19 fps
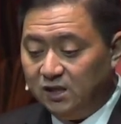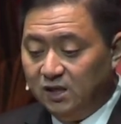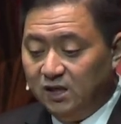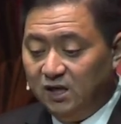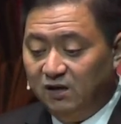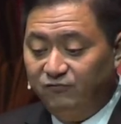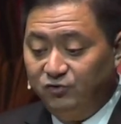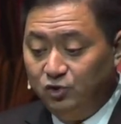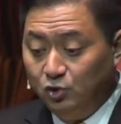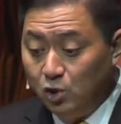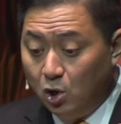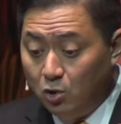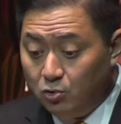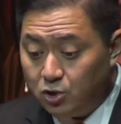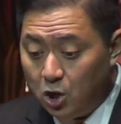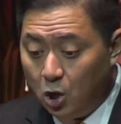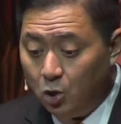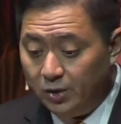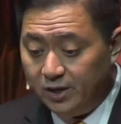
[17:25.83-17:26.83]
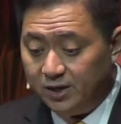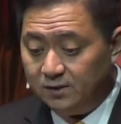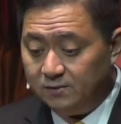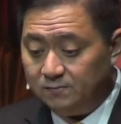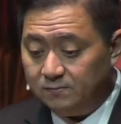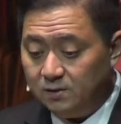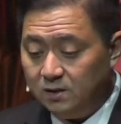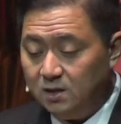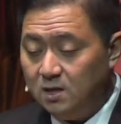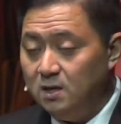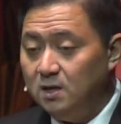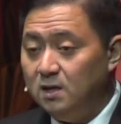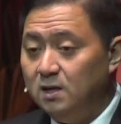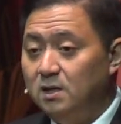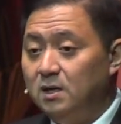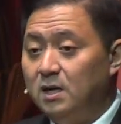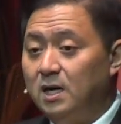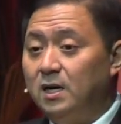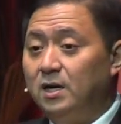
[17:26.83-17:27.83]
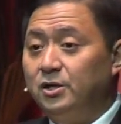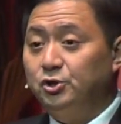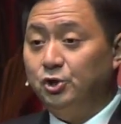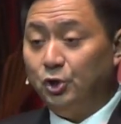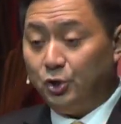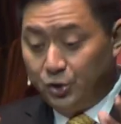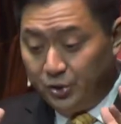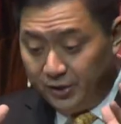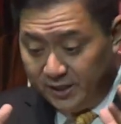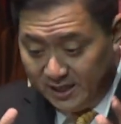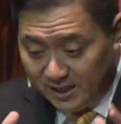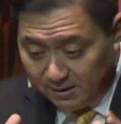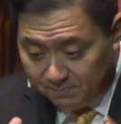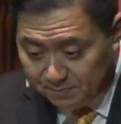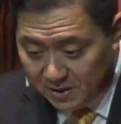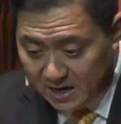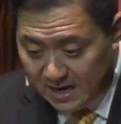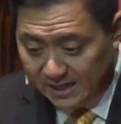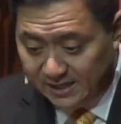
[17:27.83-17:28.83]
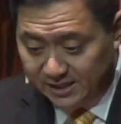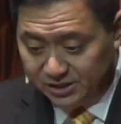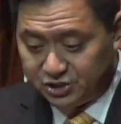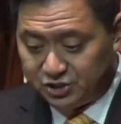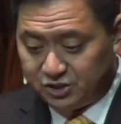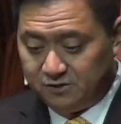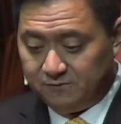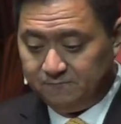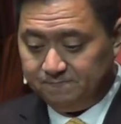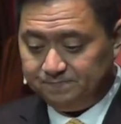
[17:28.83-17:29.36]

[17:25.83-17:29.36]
If you don't go in, you're going to get punished.